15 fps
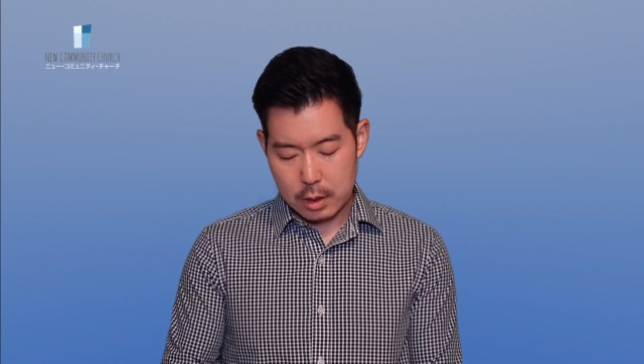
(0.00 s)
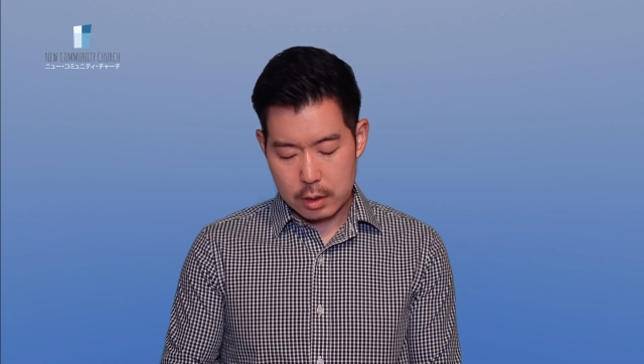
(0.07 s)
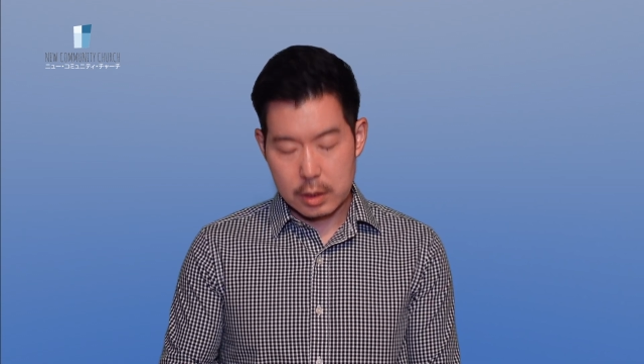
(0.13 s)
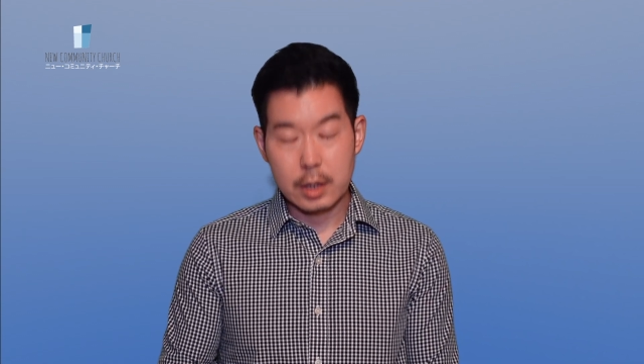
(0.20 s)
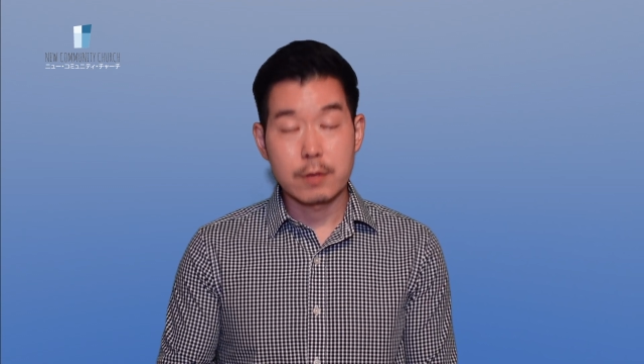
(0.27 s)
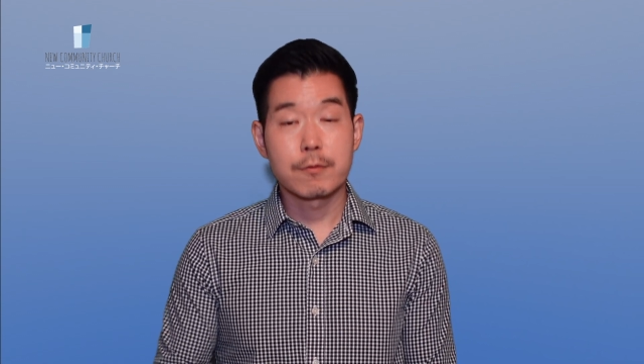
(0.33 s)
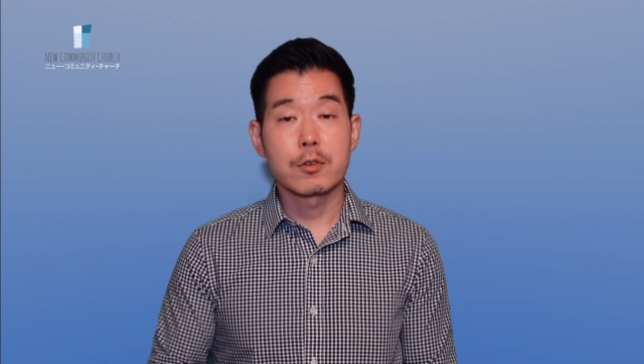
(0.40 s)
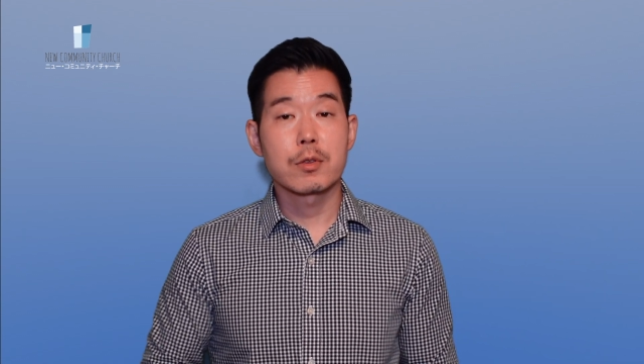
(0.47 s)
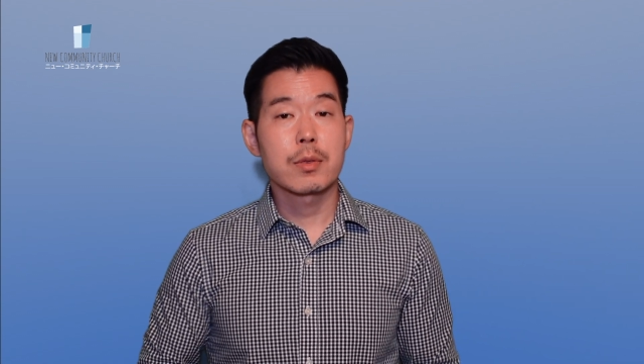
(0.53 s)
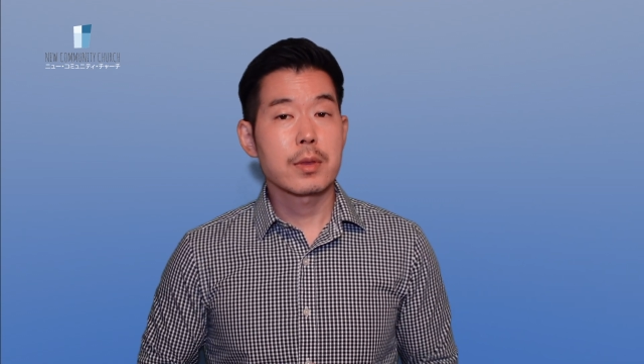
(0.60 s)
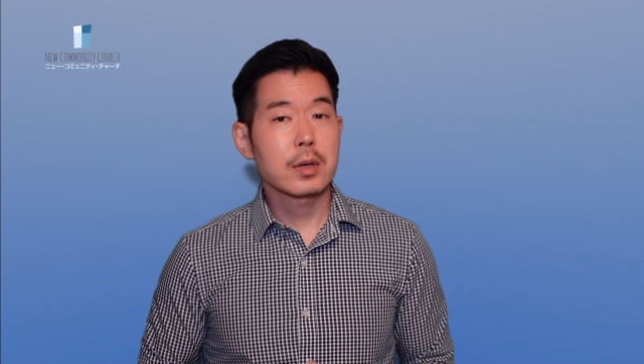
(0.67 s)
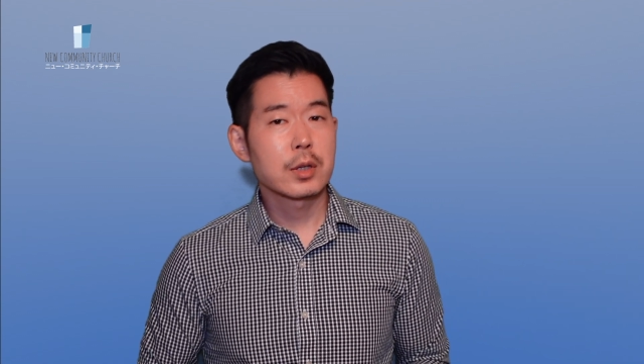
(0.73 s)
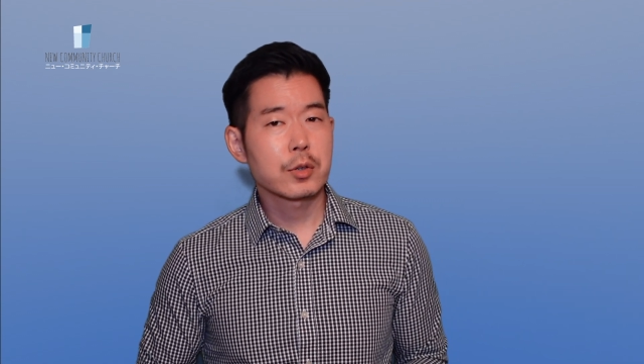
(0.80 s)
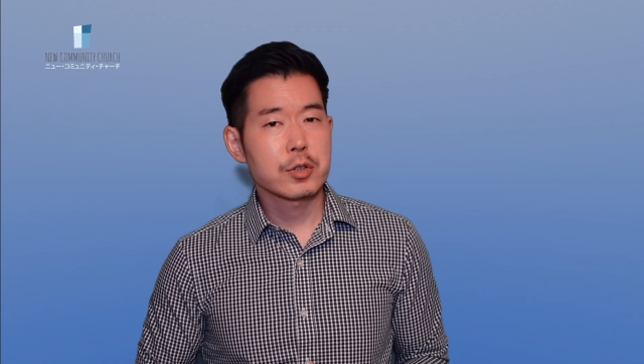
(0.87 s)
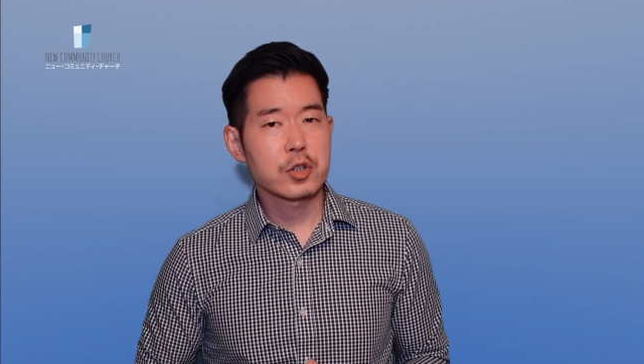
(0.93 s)
Now, if you
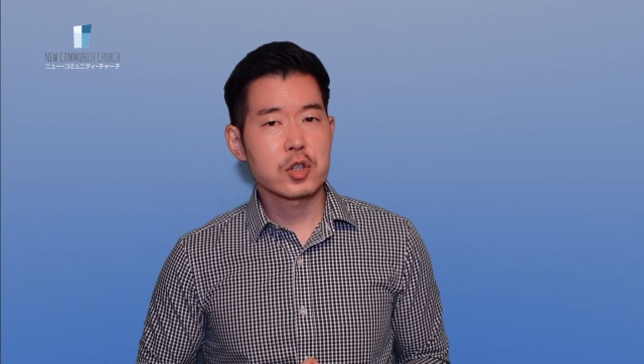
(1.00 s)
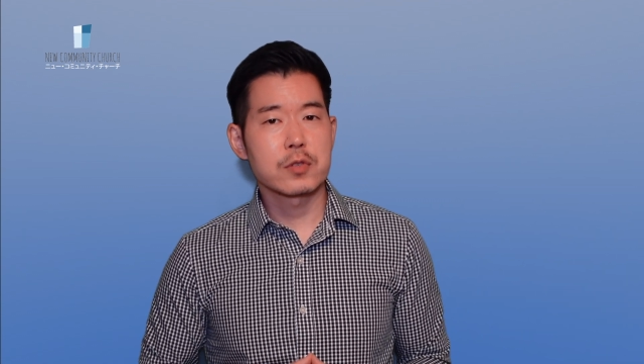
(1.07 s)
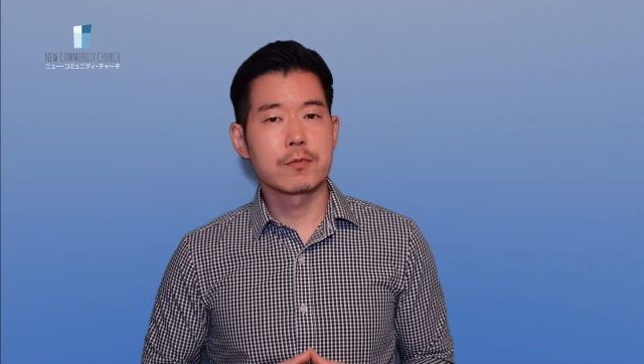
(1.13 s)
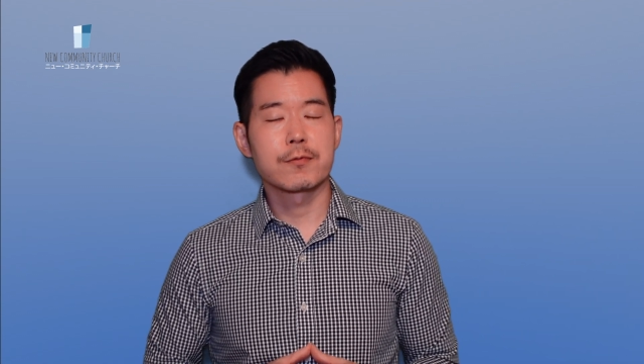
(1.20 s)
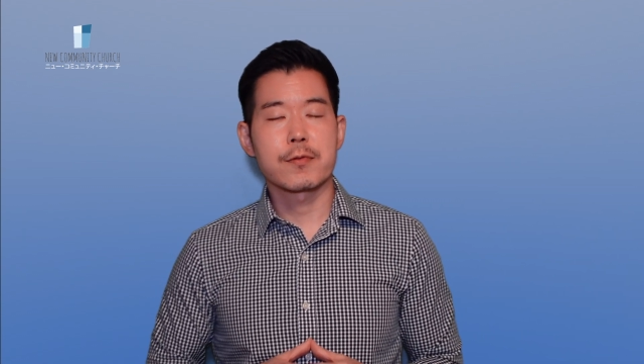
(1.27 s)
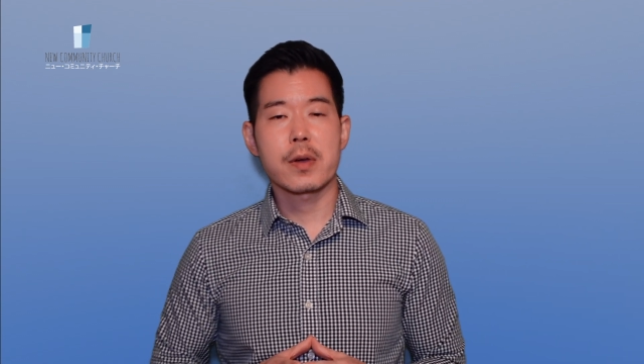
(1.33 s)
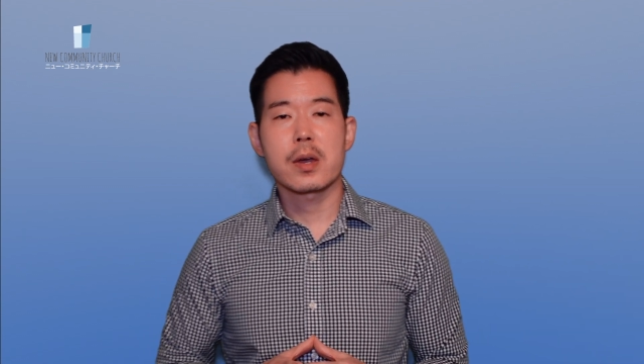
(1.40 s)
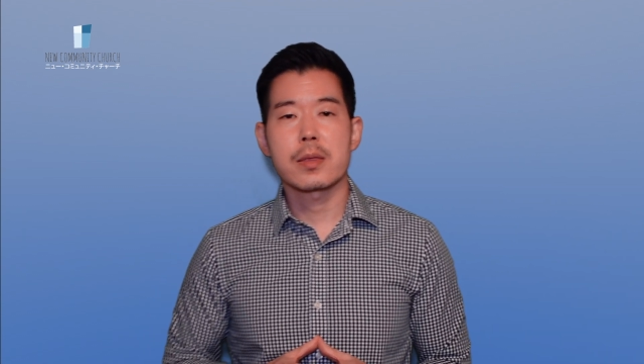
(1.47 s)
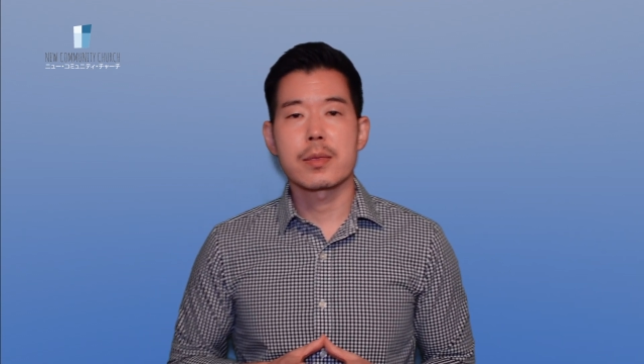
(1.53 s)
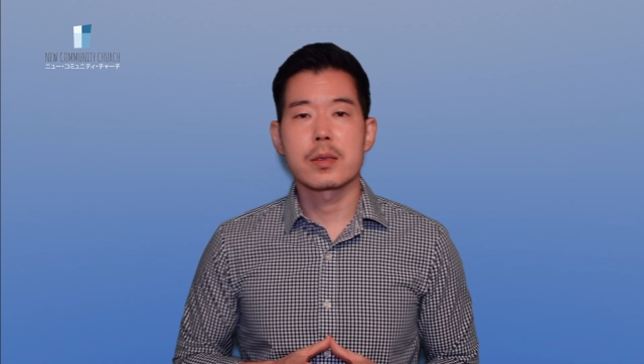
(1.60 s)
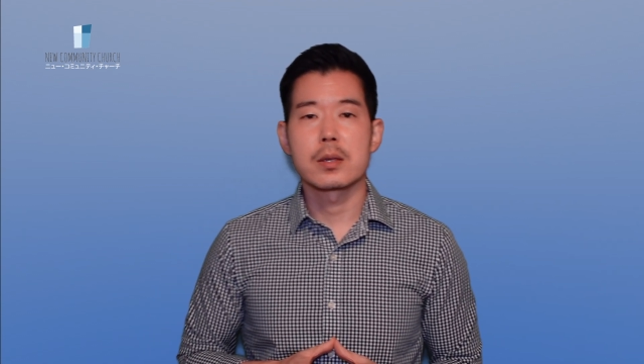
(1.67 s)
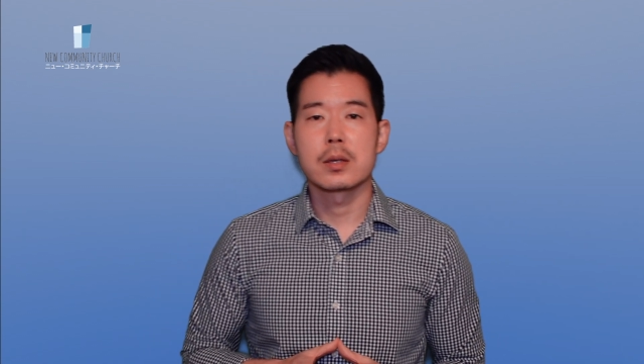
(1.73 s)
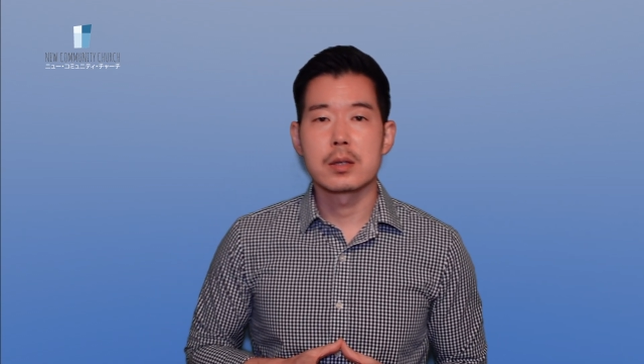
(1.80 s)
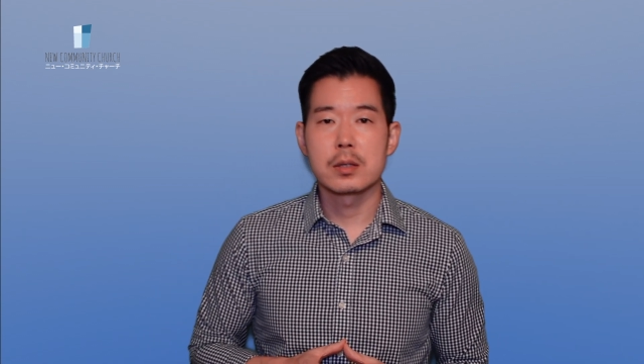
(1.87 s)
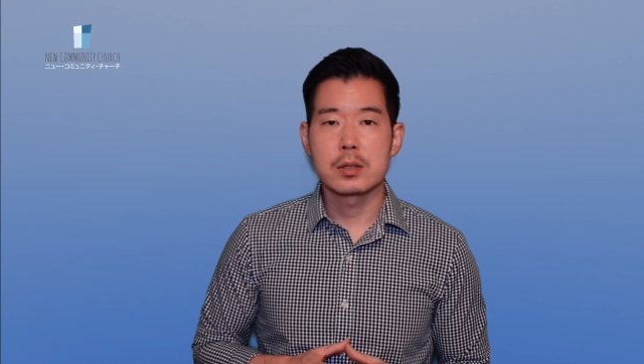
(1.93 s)
think Christian faith
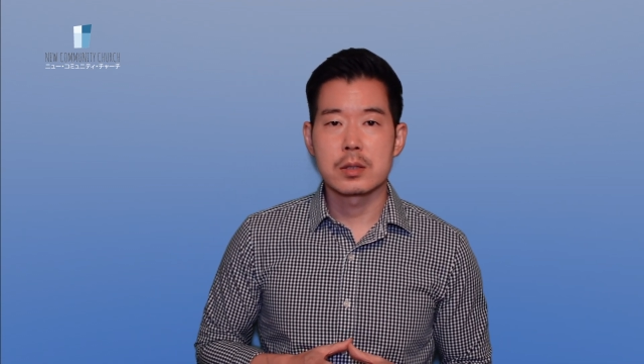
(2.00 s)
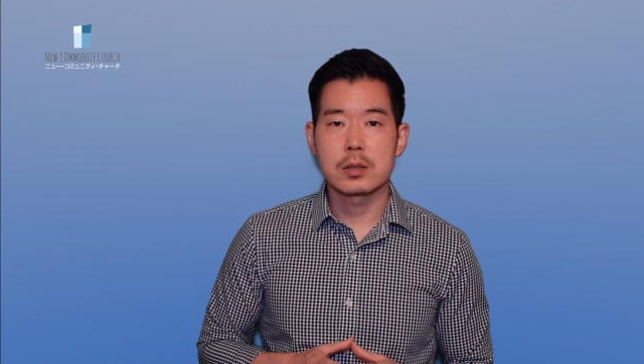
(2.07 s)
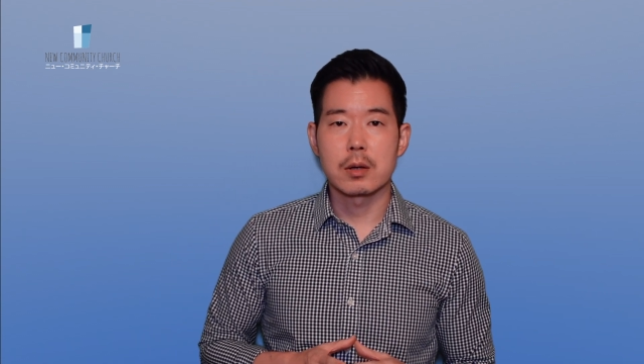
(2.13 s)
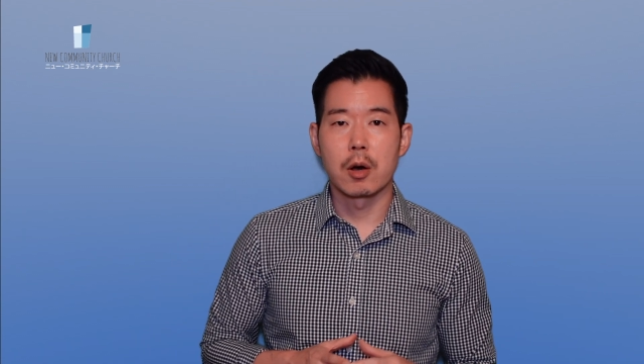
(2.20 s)
is